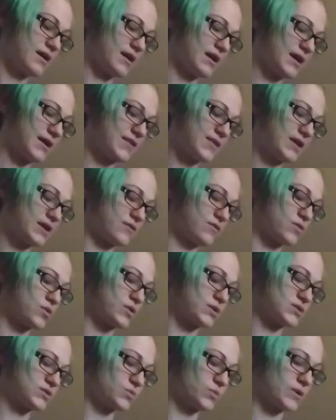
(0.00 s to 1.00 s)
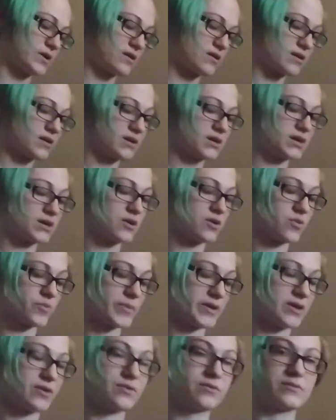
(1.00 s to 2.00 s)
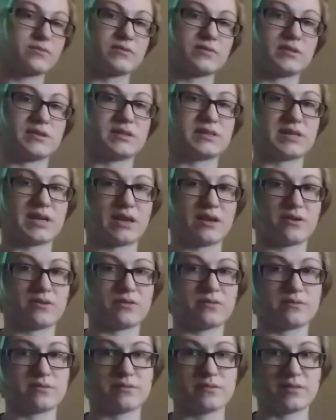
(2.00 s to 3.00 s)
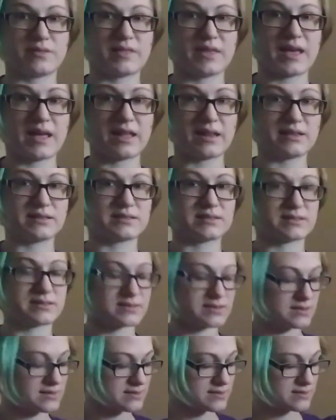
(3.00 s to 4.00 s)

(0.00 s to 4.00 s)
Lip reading: And then, of course, we are going to comb out the tail. That's